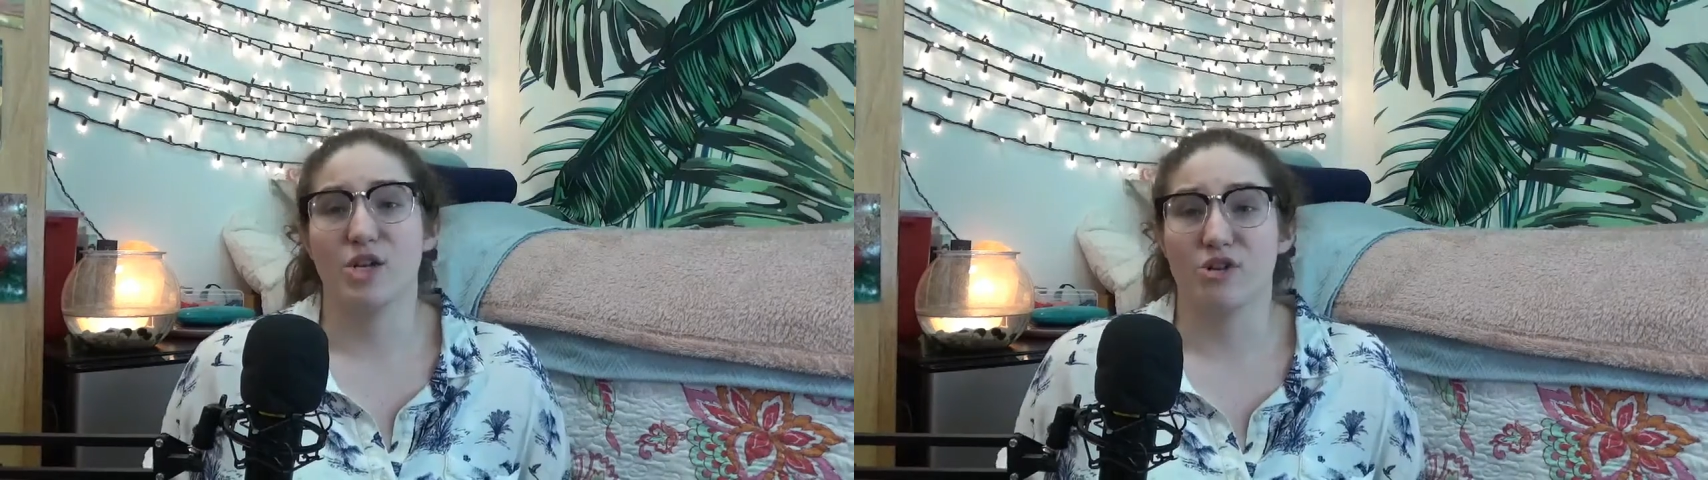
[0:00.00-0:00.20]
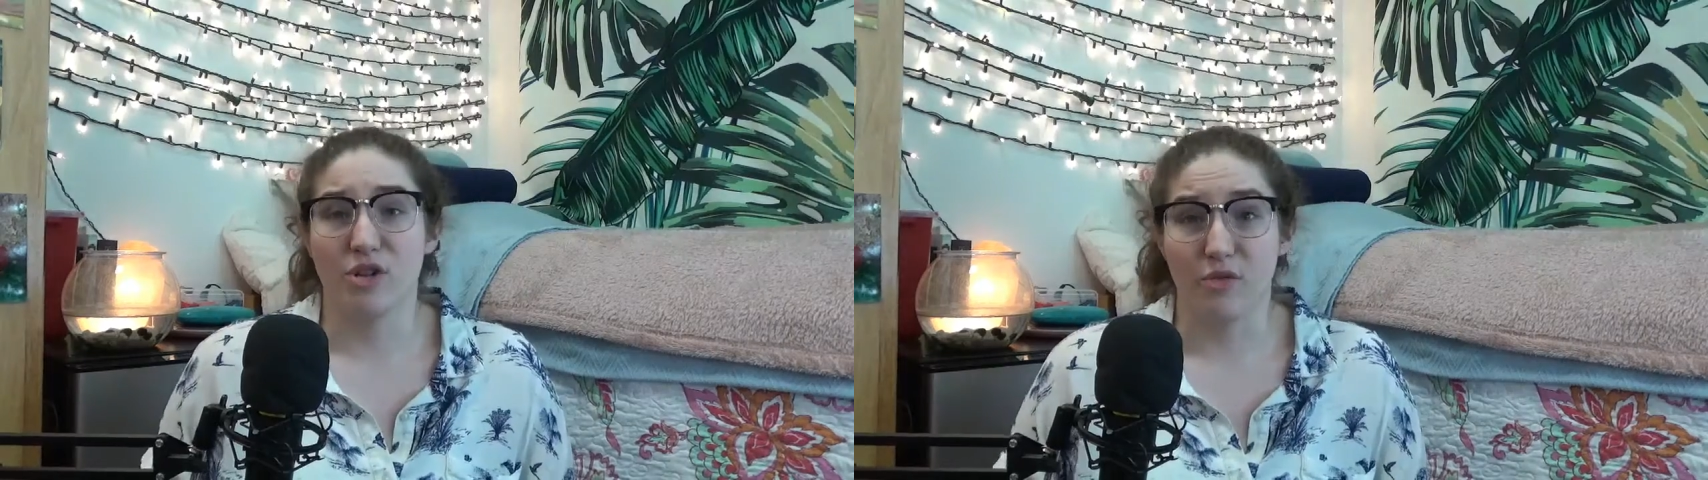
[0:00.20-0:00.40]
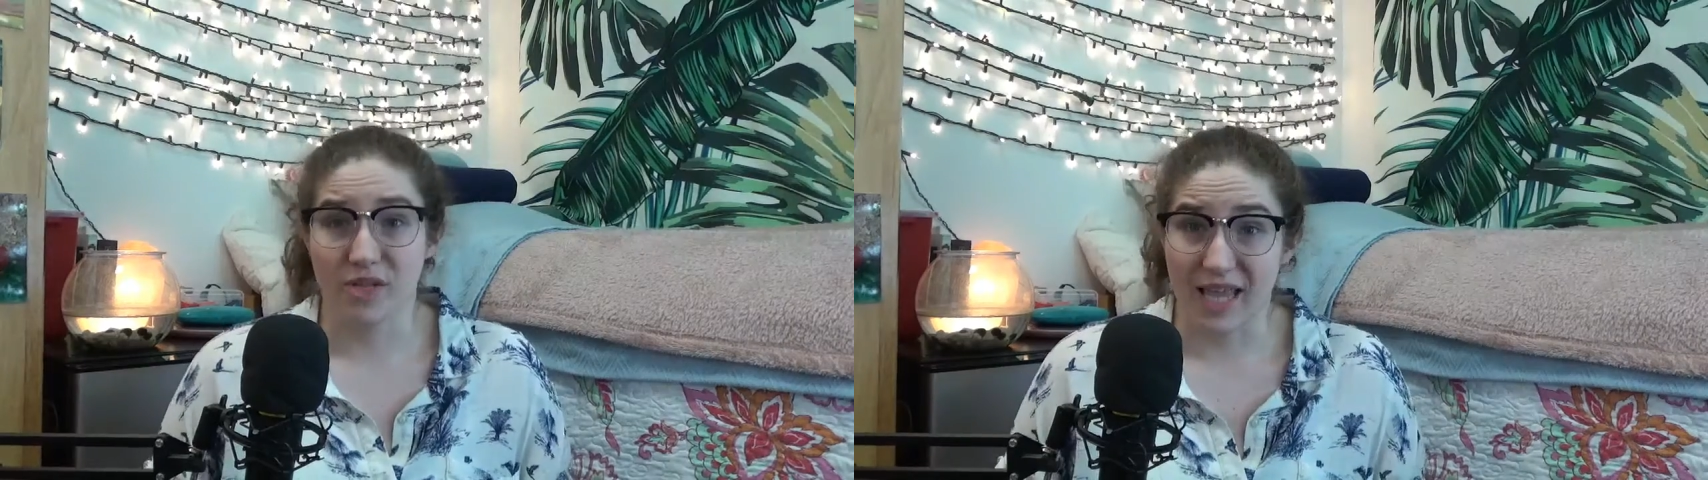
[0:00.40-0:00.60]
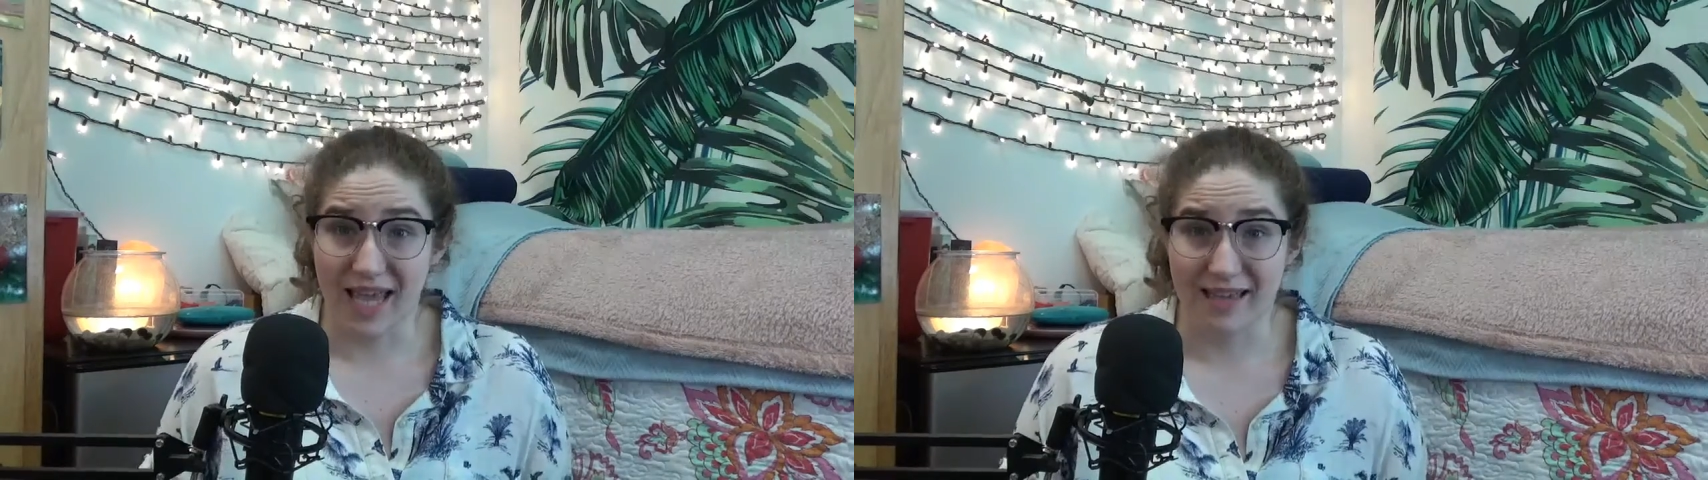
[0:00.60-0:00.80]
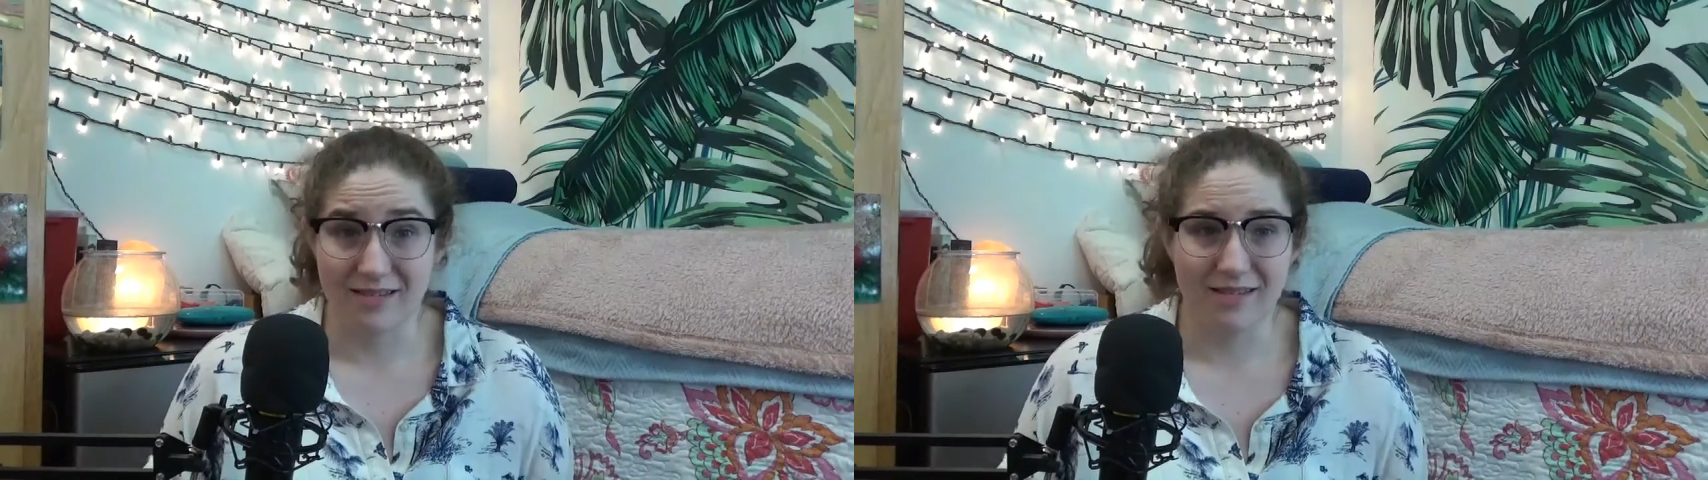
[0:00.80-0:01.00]
to your lower
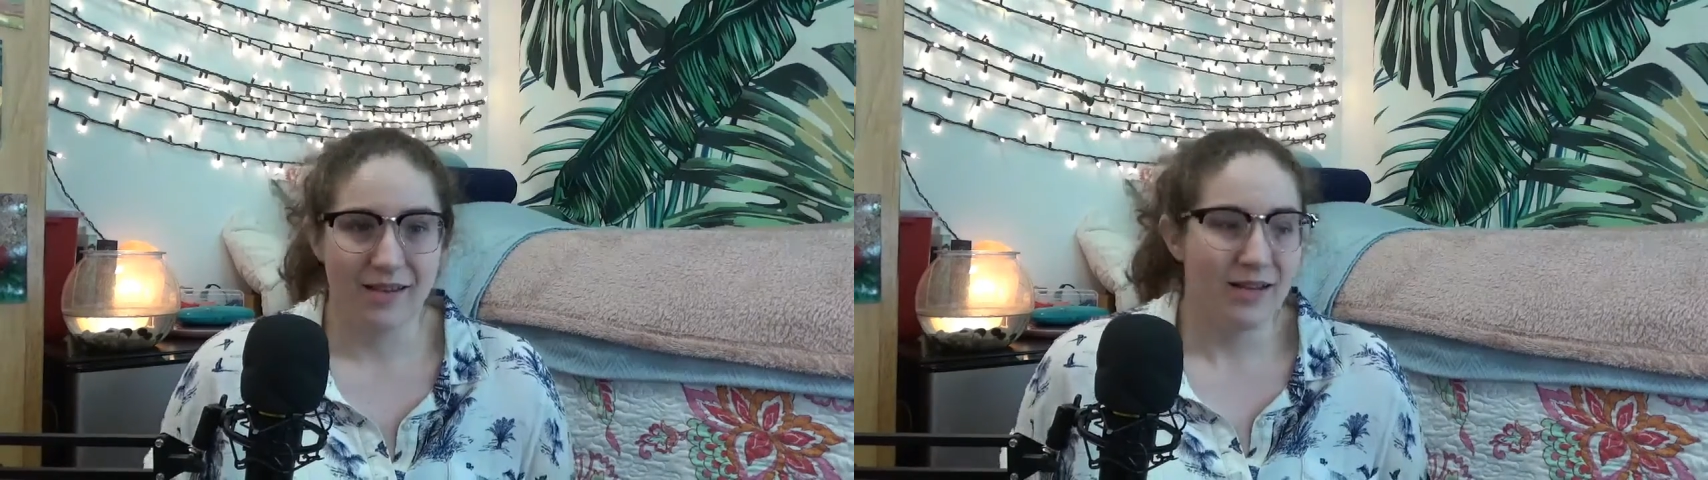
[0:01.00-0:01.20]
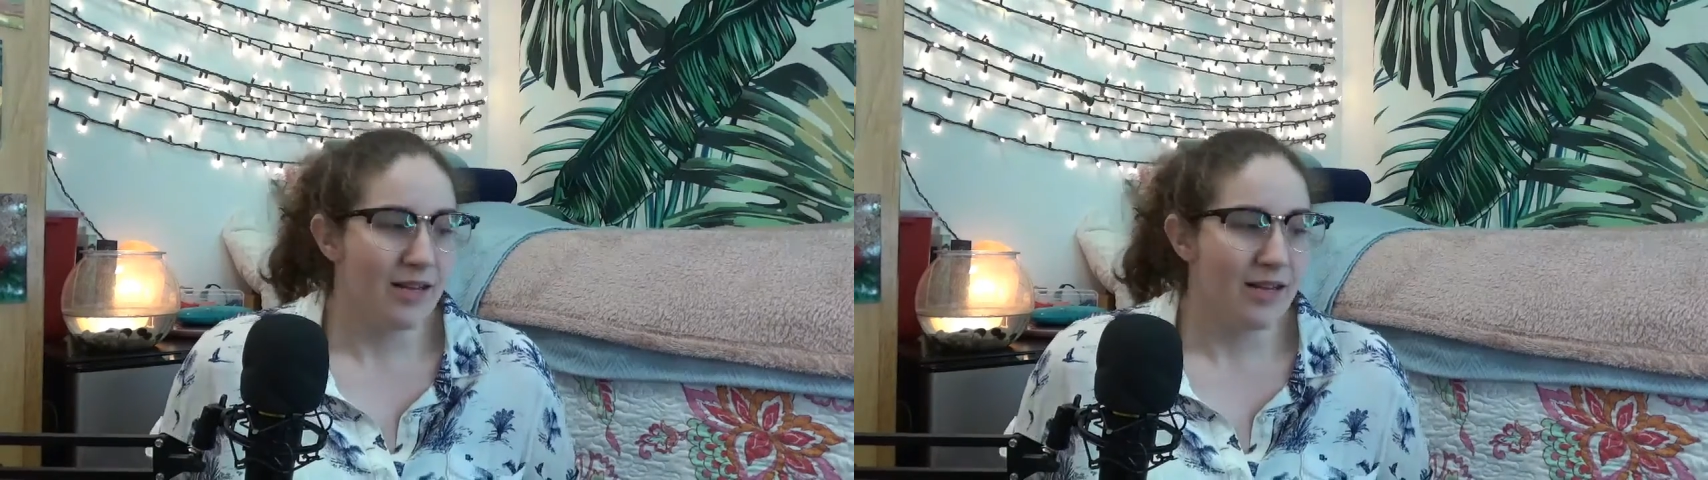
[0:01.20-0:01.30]
legs.